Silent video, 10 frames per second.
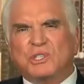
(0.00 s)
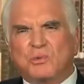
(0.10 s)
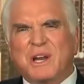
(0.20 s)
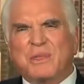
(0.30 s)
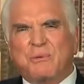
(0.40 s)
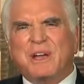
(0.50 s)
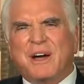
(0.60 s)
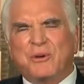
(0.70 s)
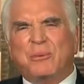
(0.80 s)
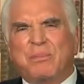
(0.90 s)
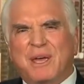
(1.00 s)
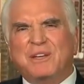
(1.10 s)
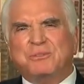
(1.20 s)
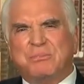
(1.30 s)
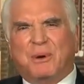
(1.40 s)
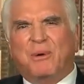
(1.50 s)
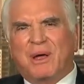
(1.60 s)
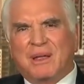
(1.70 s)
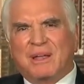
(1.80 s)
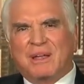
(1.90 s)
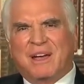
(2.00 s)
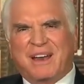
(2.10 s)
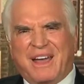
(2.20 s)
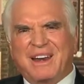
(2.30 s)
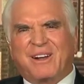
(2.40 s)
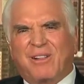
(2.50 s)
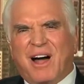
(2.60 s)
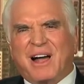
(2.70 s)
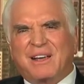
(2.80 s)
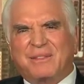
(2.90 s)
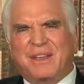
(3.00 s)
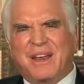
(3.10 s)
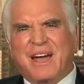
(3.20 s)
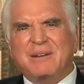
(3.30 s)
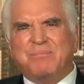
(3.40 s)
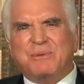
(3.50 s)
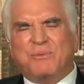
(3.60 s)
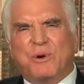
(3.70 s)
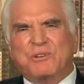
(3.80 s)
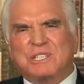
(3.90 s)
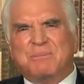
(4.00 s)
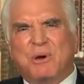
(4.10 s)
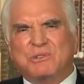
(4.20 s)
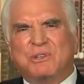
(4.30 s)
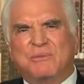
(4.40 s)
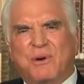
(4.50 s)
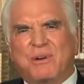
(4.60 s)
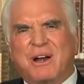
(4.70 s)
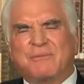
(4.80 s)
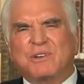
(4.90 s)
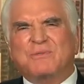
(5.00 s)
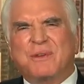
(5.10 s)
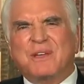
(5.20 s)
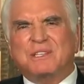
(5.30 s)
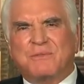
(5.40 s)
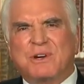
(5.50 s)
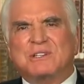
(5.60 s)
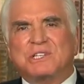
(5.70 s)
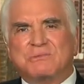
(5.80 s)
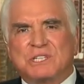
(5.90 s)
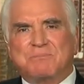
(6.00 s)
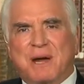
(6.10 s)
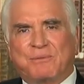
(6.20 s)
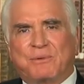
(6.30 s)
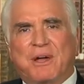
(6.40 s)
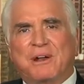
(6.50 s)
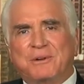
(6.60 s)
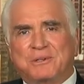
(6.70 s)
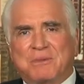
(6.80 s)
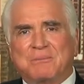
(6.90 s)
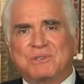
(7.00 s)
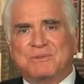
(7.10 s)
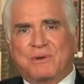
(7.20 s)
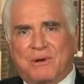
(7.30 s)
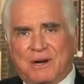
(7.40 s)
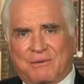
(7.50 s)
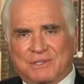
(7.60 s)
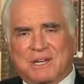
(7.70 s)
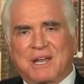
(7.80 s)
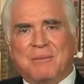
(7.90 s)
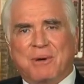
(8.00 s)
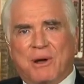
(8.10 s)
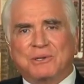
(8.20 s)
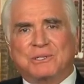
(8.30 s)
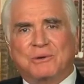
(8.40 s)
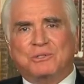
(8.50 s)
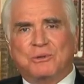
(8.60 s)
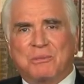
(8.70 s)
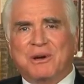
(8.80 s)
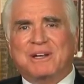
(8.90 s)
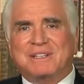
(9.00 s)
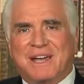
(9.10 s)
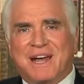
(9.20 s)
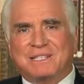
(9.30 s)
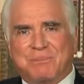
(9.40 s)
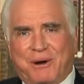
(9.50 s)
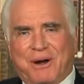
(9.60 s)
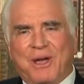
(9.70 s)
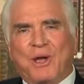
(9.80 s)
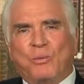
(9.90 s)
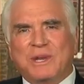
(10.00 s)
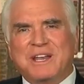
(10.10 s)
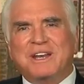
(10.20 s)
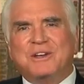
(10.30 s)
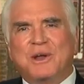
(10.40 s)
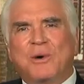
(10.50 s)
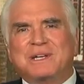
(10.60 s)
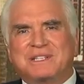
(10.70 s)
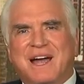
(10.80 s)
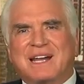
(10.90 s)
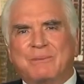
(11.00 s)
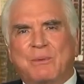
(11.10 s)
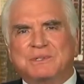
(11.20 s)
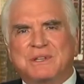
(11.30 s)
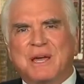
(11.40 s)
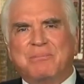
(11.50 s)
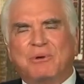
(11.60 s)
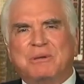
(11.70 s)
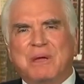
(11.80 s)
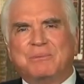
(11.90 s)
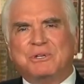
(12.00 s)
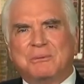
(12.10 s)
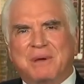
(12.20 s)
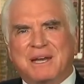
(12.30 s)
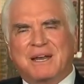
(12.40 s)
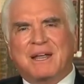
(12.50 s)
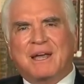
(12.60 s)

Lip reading: 2,300-page bill at 8 o'clock the night before you're supposed to vote on it, first of all, I think it's very disrespectful, not only to members of Congress, but also to the American taxpayer. We needed to know exactly what was in that bill and to be able to debate it.